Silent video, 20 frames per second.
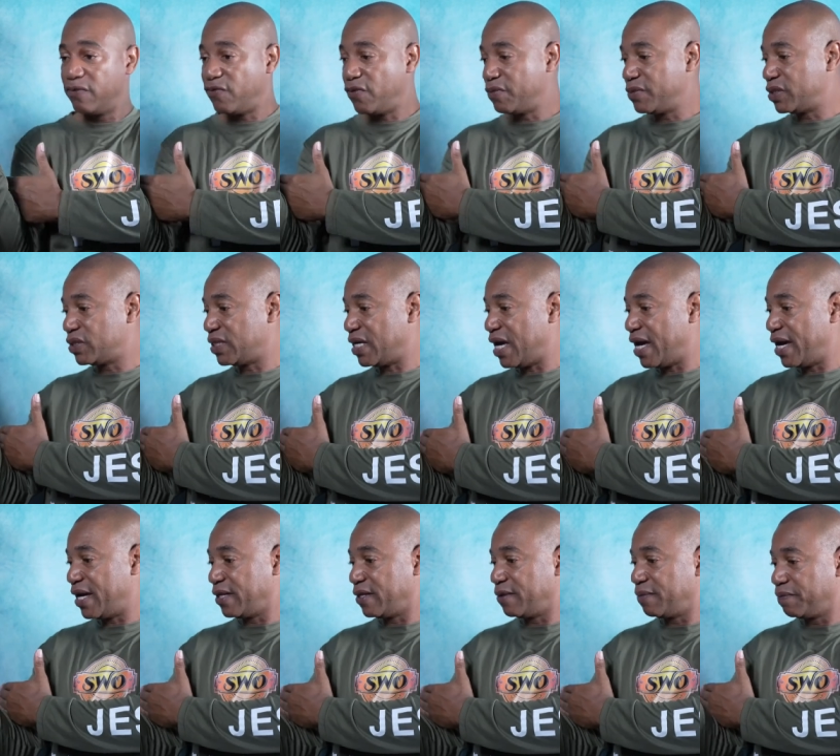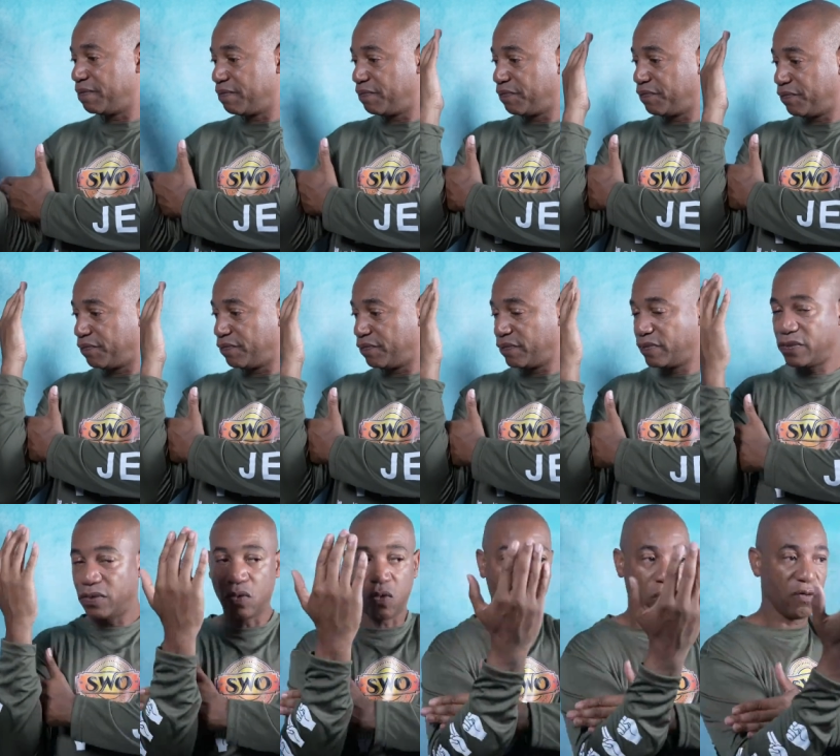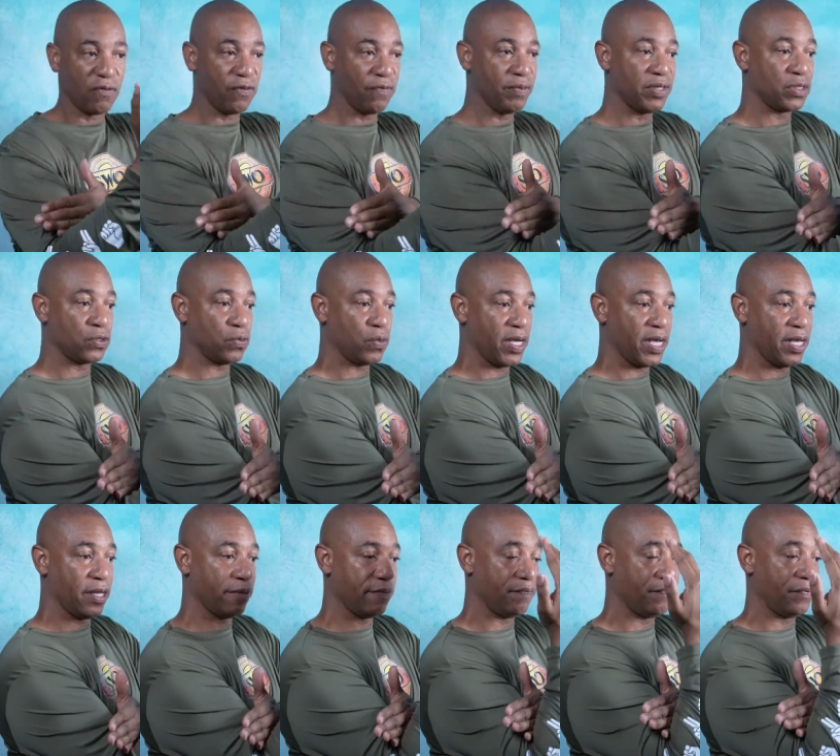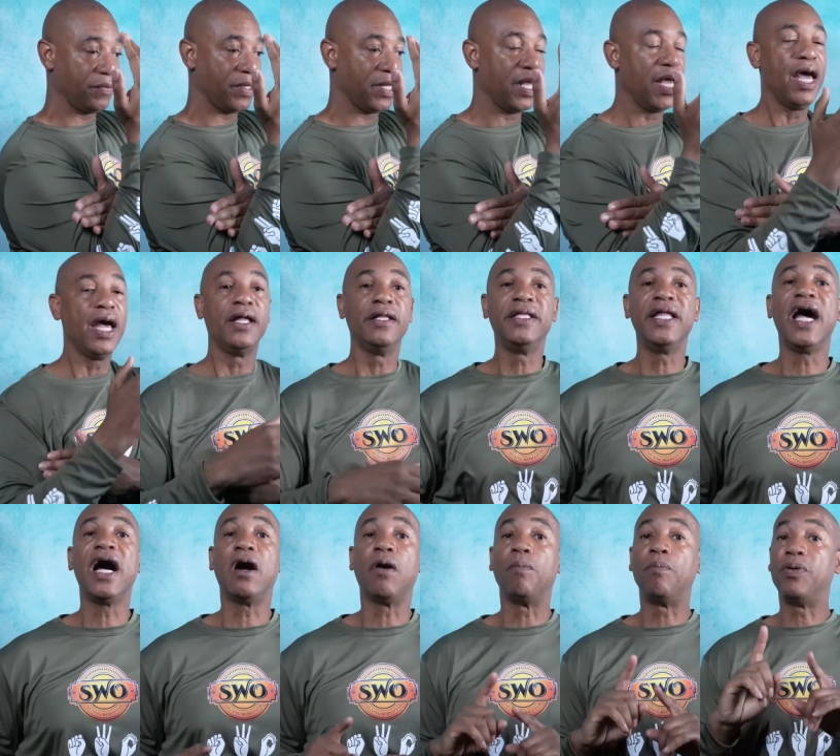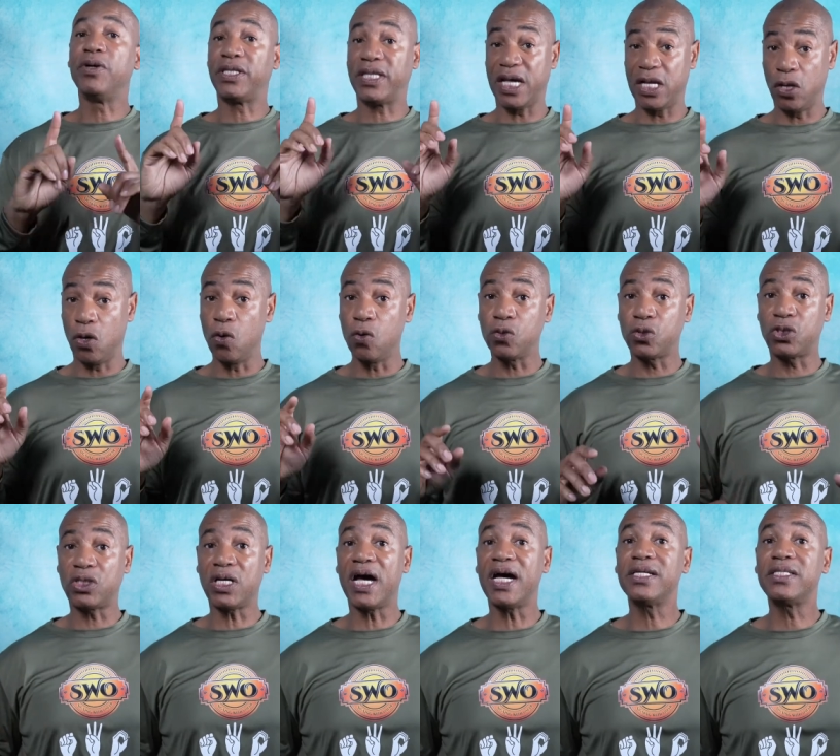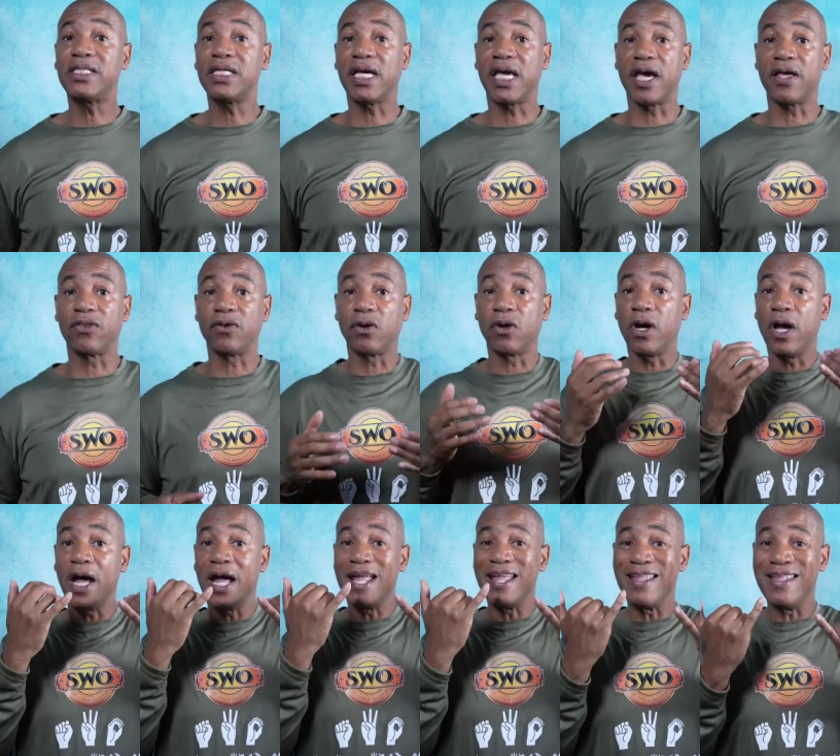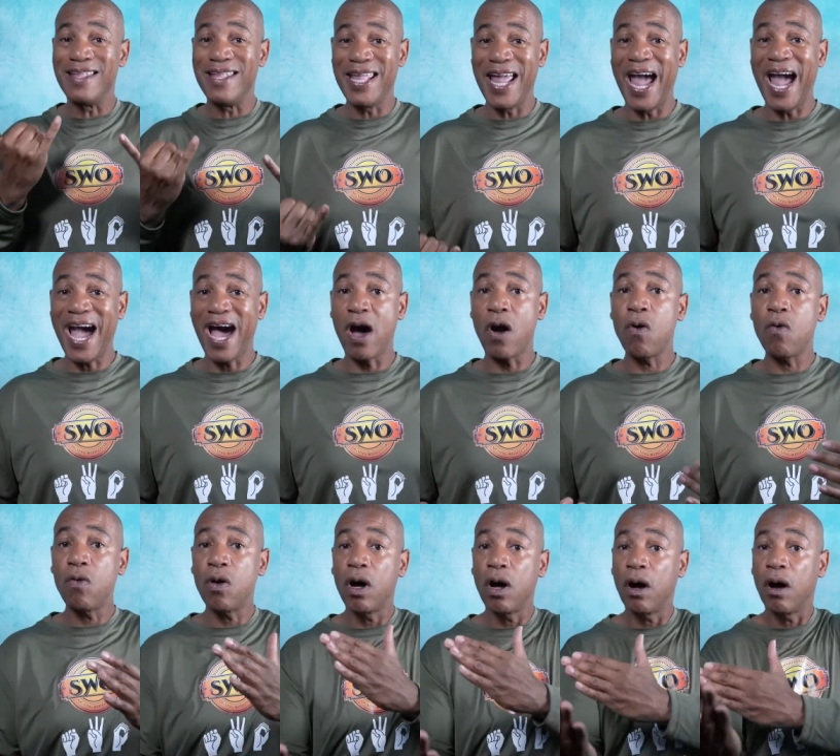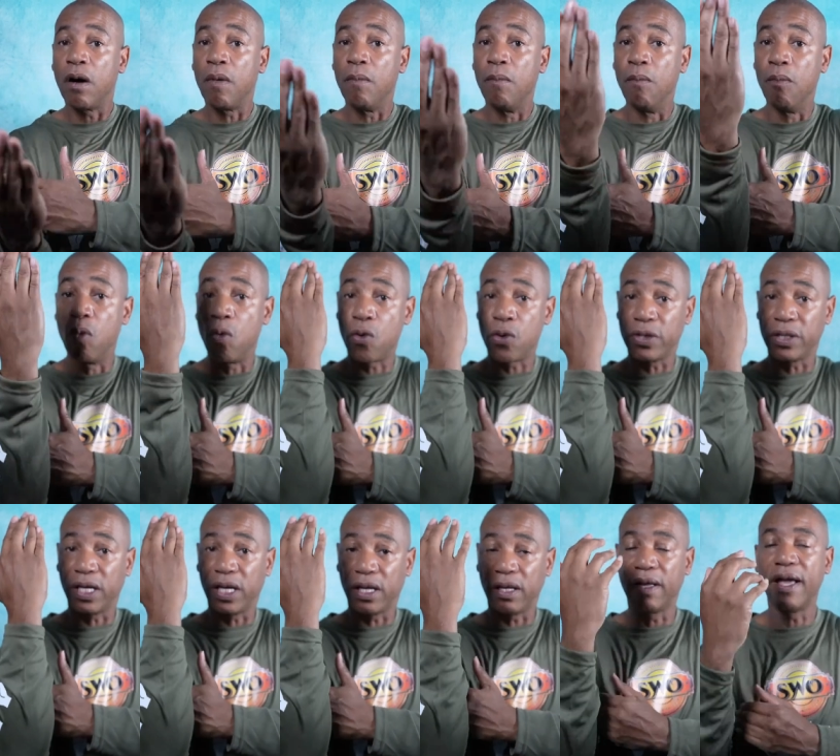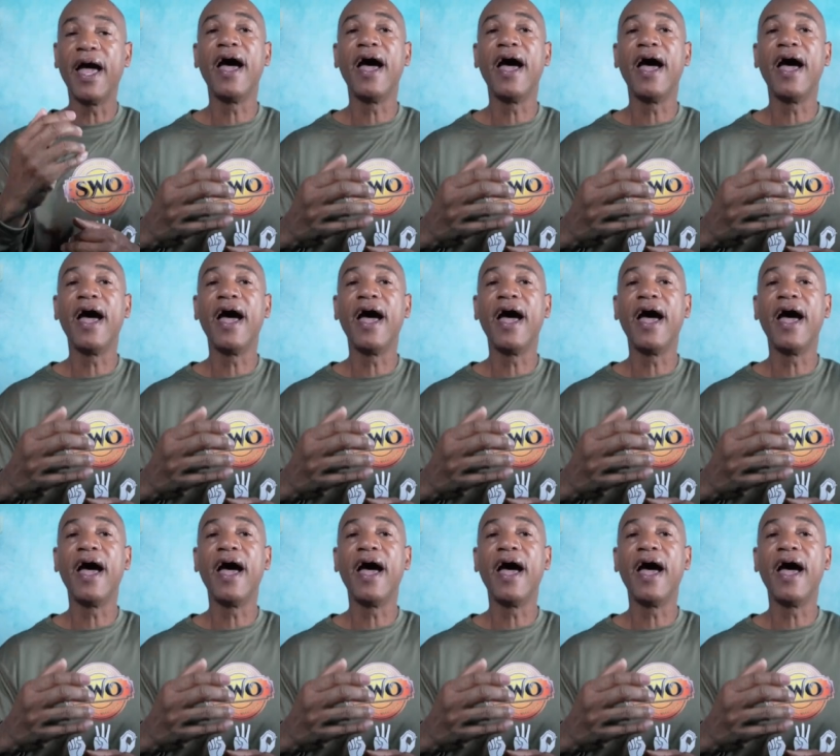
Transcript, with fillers: from the side, or from this way. Now, put that whole sign together, now morning.